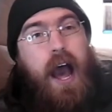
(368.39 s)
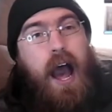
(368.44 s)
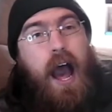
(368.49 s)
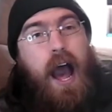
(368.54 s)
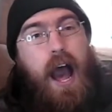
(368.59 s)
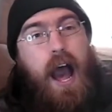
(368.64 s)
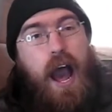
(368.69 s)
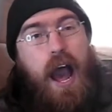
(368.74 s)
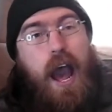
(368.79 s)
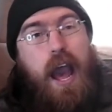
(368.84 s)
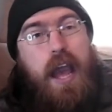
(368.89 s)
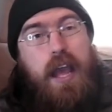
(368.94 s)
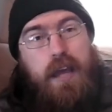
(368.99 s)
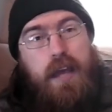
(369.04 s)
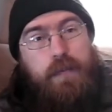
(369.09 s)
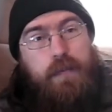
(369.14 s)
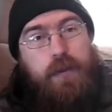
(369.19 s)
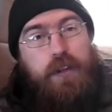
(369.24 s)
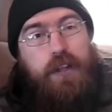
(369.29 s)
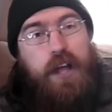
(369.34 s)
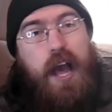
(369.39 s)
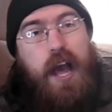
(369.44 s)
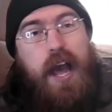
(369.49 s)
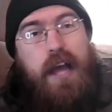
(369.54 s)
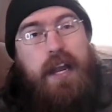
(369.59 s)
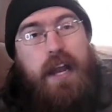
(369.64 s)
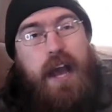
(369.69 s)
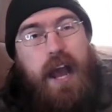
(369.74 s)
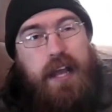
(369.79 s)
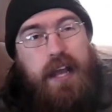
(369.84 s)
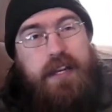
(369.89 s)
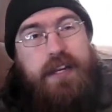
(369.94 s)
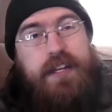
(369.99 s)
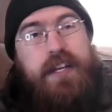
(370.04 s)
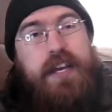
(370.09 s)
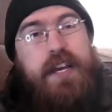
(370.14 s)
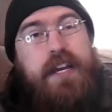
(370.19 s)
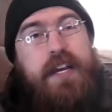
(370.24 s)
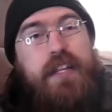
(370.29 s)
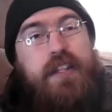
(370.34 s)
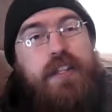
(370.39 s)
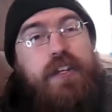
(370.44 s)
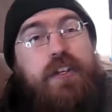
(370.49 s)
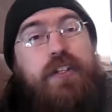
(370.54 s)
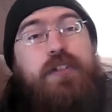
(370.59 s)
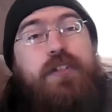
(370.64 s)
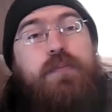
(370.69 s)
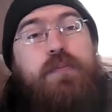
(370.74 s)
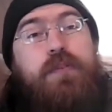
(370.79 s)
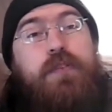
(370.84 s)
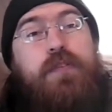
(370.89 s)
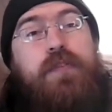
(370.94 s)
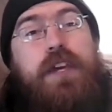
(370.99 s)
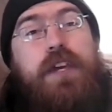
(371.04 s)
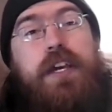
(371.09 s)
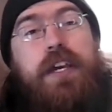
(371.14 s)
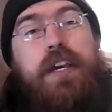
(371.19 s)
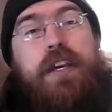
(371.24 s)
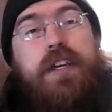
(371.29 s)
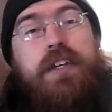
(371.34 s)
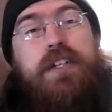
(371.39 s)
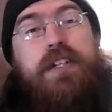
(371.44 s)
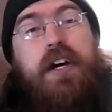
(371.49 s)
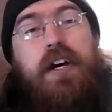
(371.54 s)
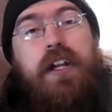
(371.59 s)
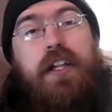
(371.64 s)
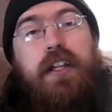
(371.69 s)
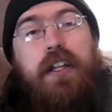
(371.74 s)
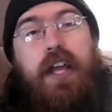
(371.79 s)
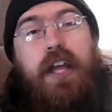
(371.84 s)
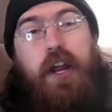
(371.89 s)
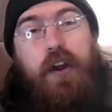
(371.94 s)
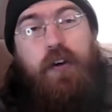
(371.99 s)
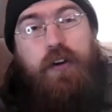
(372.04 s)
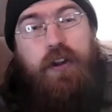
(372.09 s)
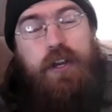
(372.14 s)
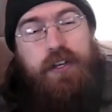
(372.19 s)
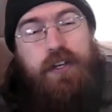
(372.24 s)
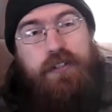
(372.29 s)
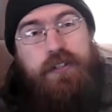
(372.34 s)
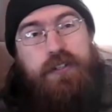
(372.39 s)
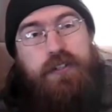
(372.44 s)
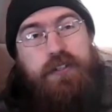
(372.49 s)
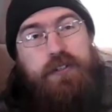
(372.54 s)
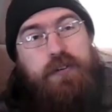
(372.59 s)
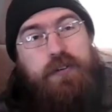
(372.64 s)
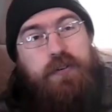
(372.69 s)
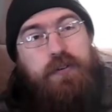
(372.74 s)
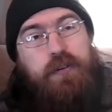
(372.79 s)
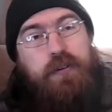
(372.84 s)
I am glad I did. This movie is hilarious.